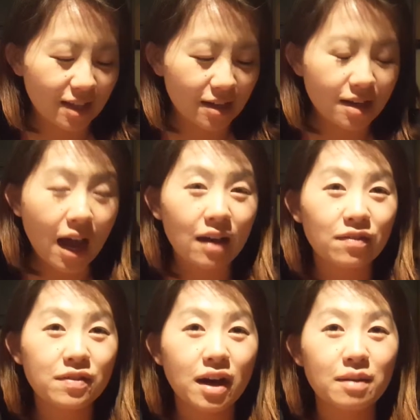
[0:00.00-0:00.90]
then,
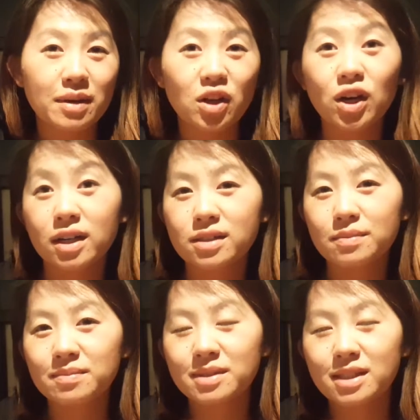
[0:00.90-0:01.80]
I've kind of been hooked.
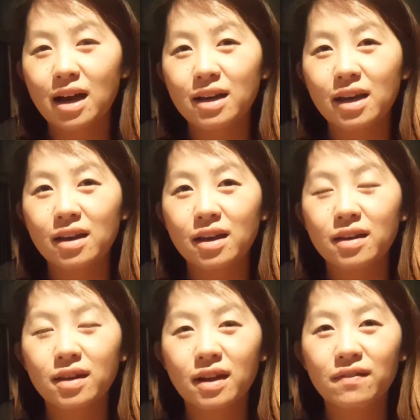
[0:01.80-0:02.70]

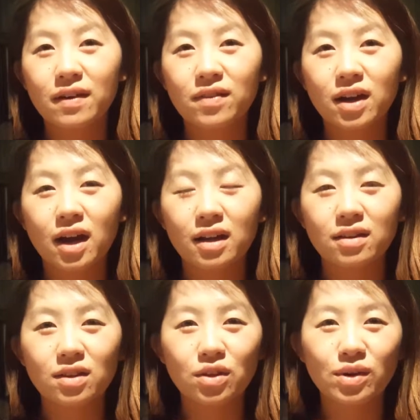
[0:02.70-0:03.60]
Sake that I've ever had
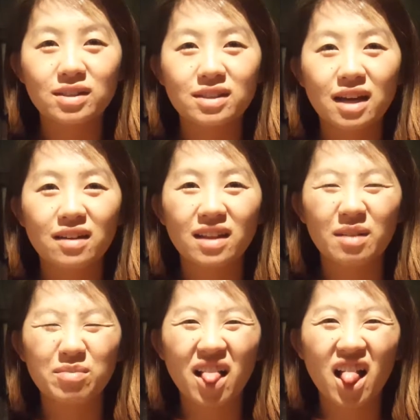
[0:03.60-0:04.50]
in the US is kind of
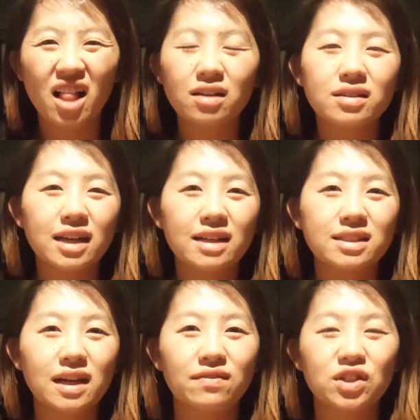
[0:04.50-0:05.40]
like, blah,
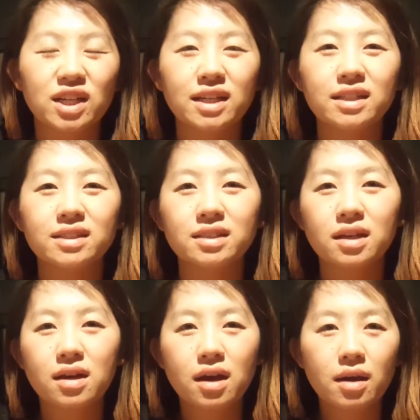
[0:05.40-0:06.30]
nasty aftertaste.
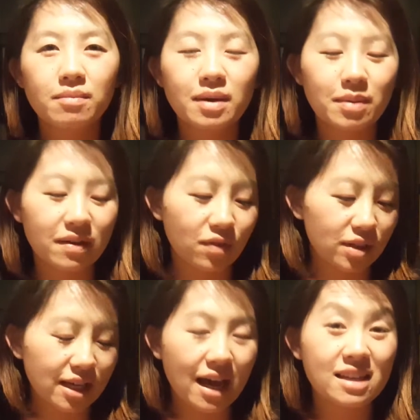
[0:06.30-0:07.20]
Maybe I've
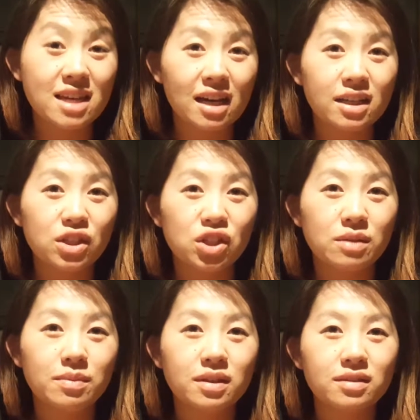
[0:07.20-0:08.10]
only had yucky,
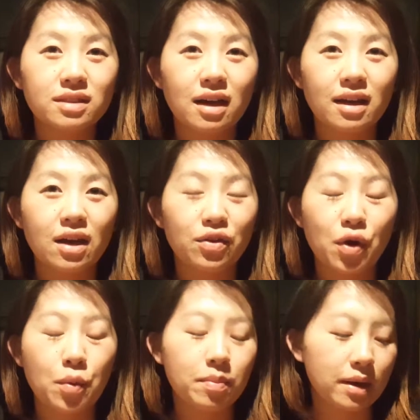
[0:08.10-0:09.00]
cheap sake, I don't
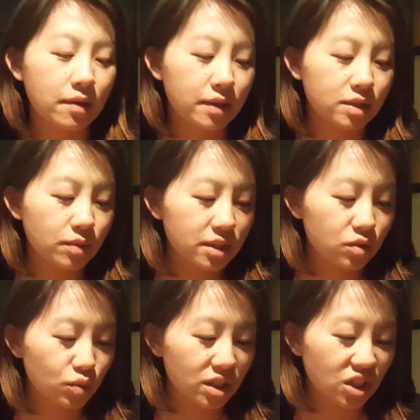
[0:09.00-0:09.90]
know. But this one is
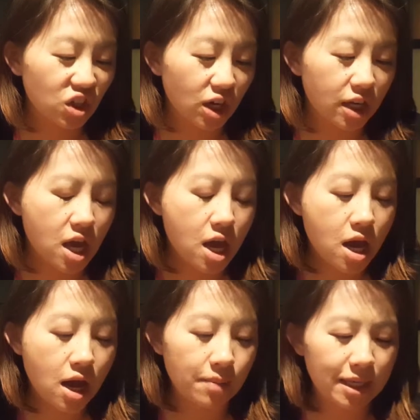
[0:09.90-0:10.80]
really good.
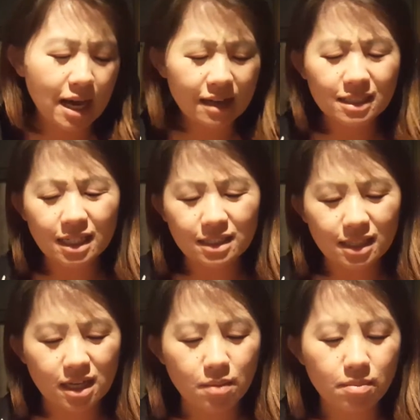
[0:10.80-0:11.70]
It kind of tastes
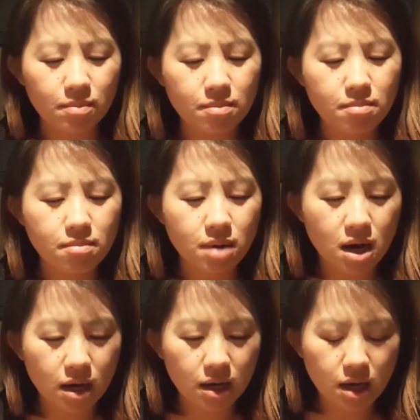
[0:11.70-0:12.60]
like
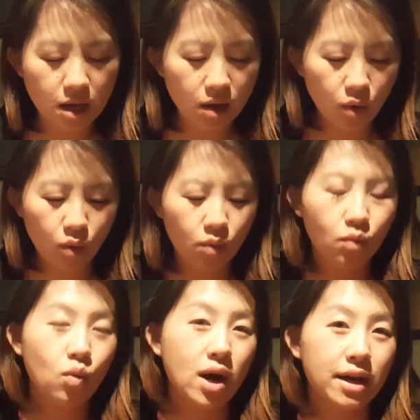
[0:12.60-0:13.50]
mung
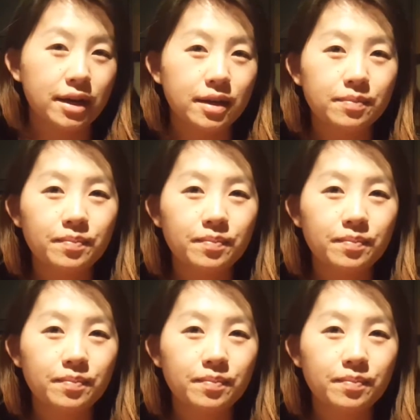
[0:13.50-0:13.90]
wine